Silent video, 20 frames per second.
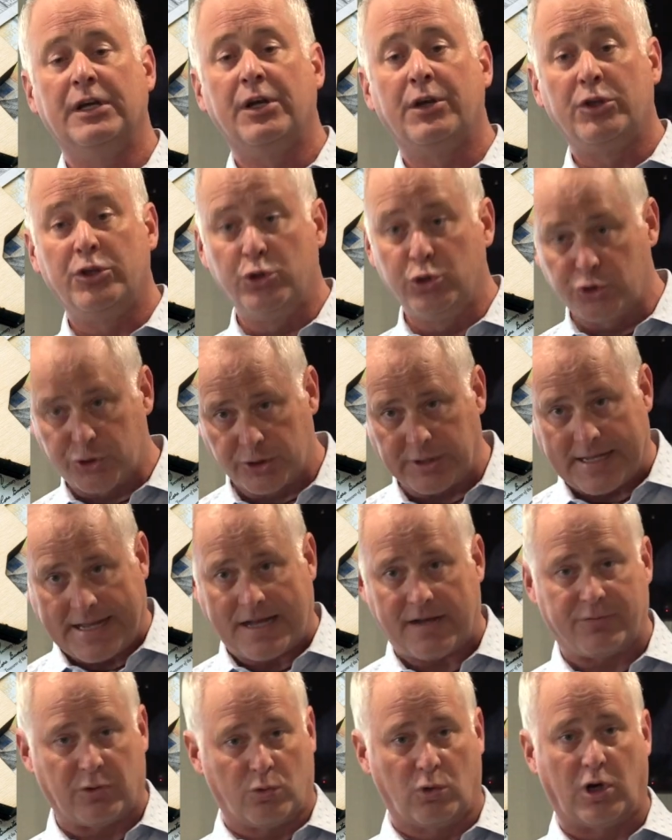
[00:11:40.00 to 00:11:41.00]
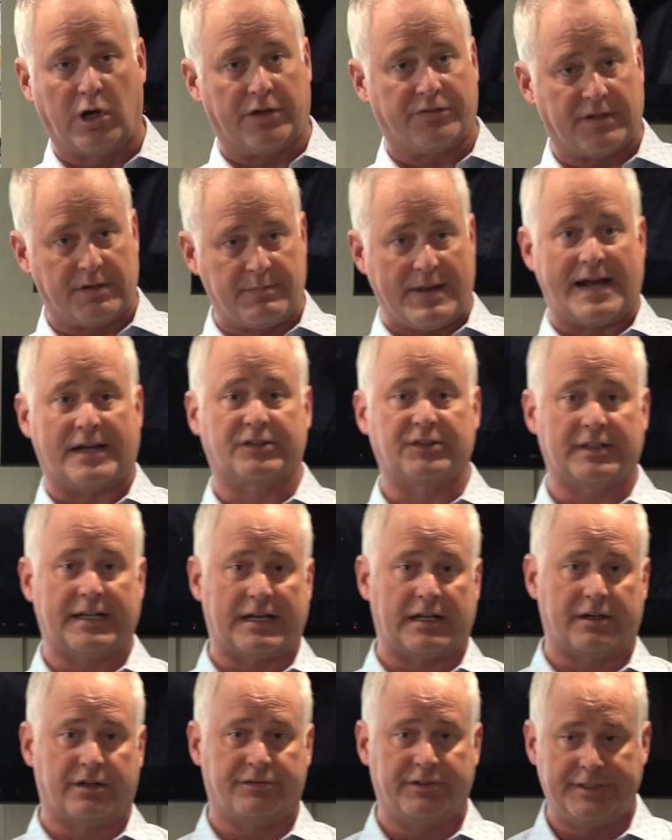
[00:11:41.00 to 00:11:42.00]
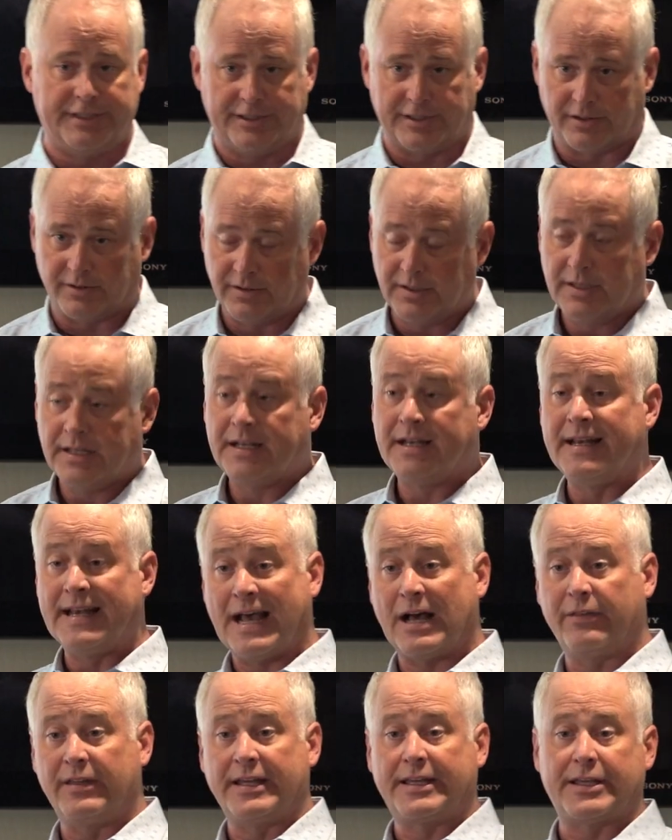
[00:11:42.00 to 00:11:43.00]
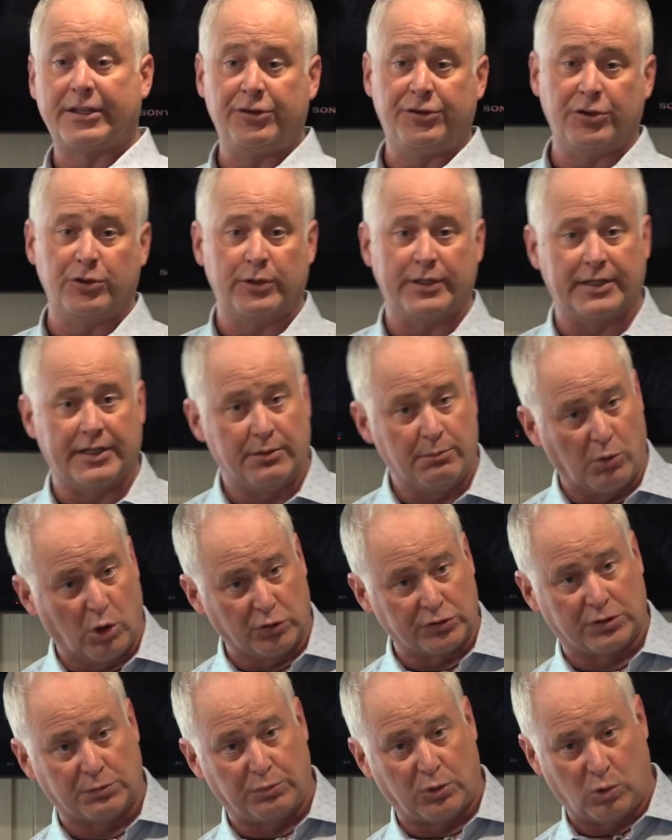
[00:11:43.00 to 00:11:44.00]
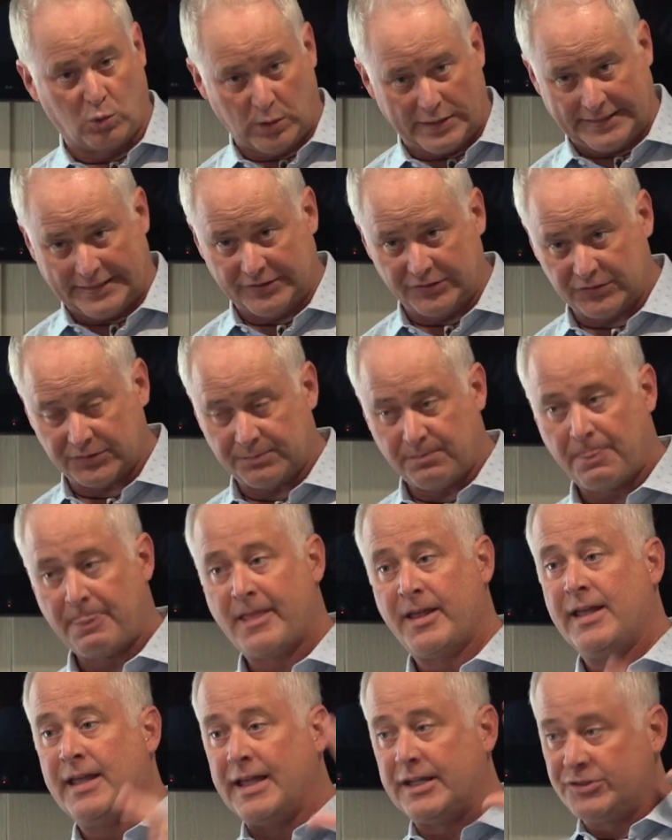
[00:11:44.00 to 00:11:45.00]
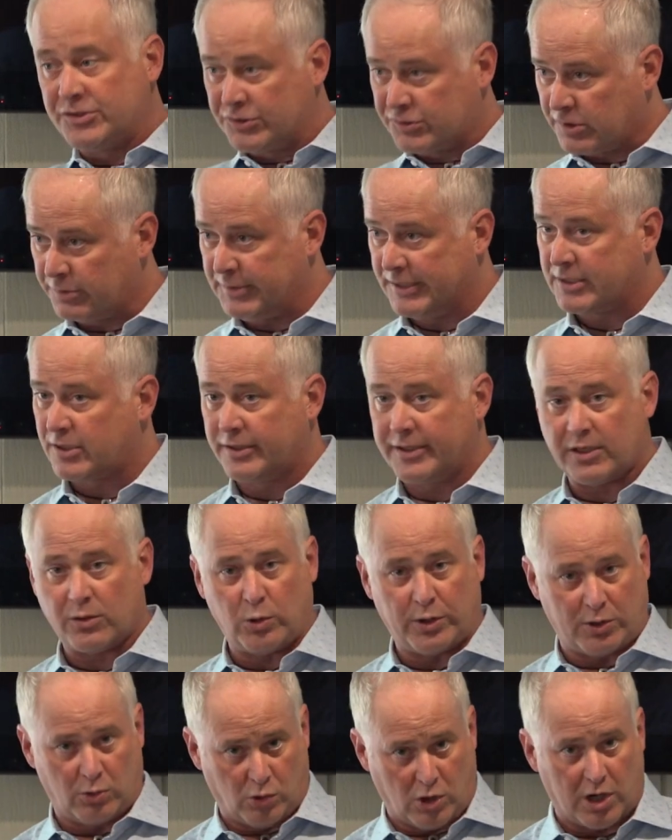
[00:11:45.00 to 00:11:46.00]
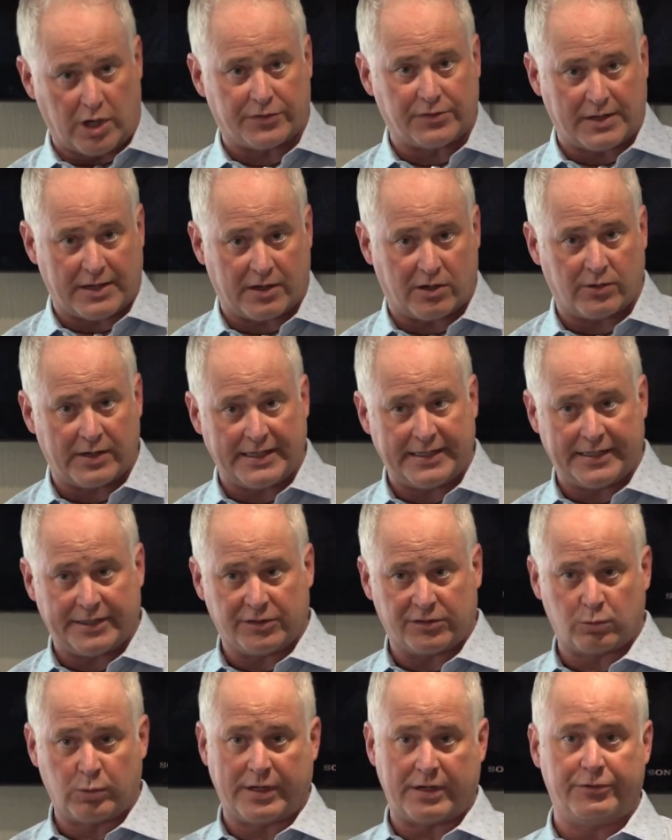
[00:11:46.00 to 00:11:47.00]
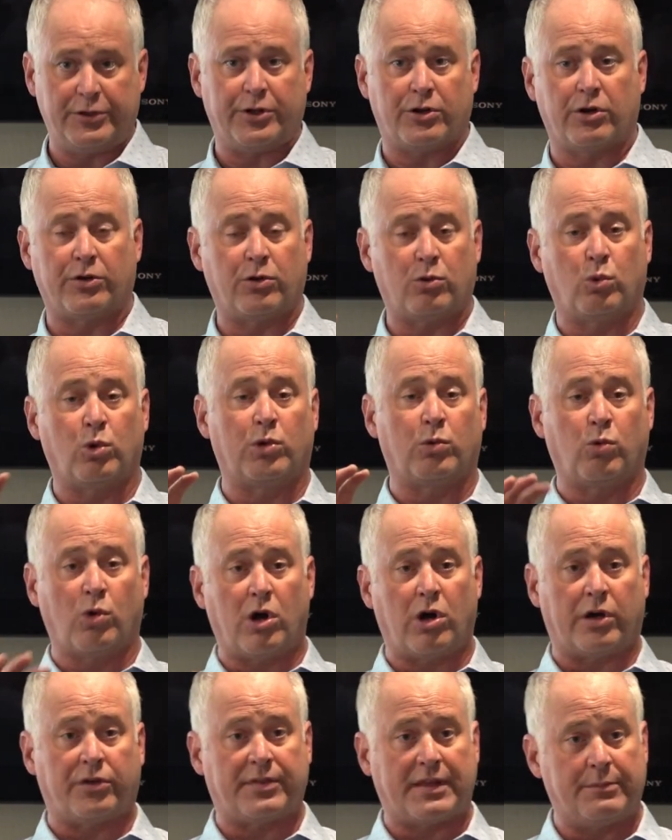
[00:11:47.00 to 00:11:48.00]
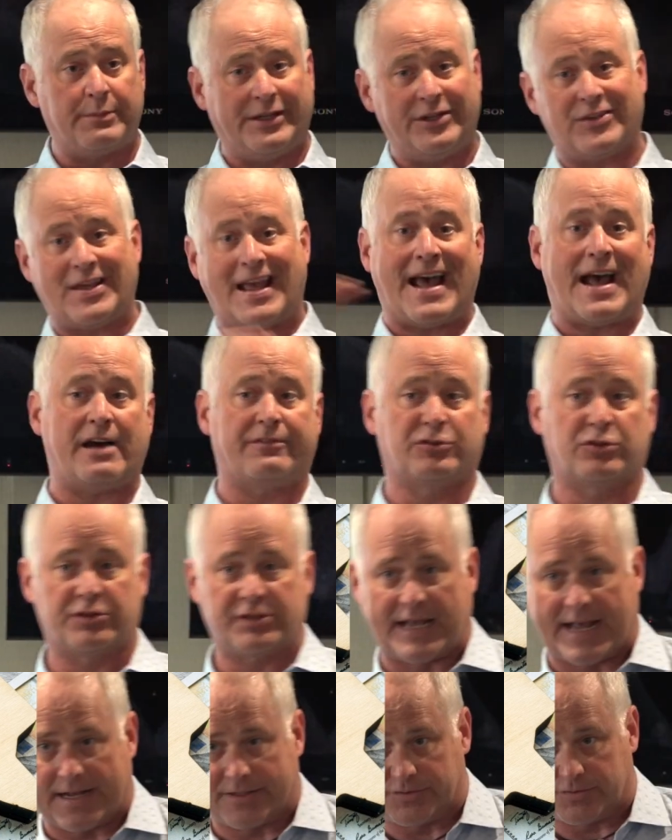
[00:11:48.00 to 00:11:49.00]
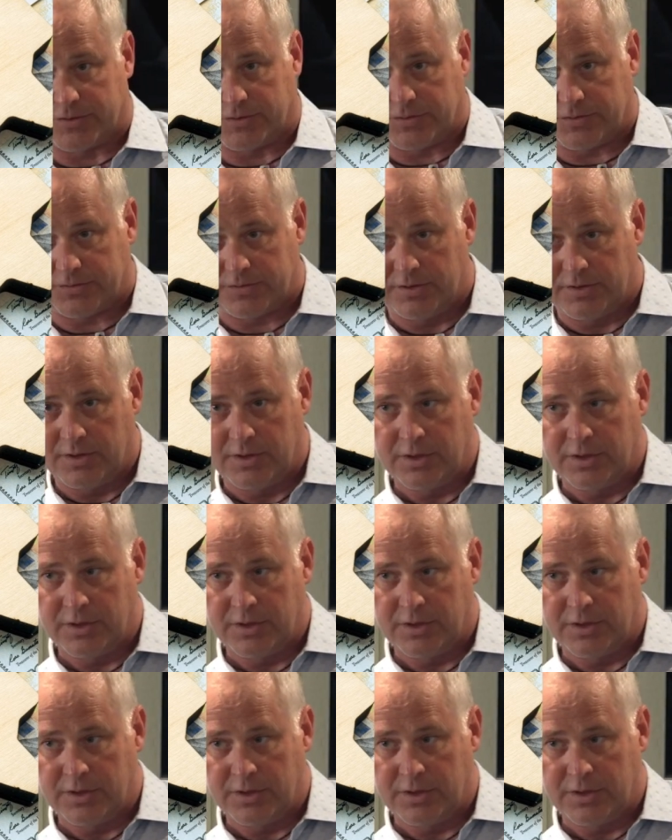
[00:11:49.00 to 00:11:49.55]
you should have a Roth and max it out every year. Now they can do it in multiple ways. And just to be clear, what a Roth IRA is, whenever you hear the word Roth, that means after taxes.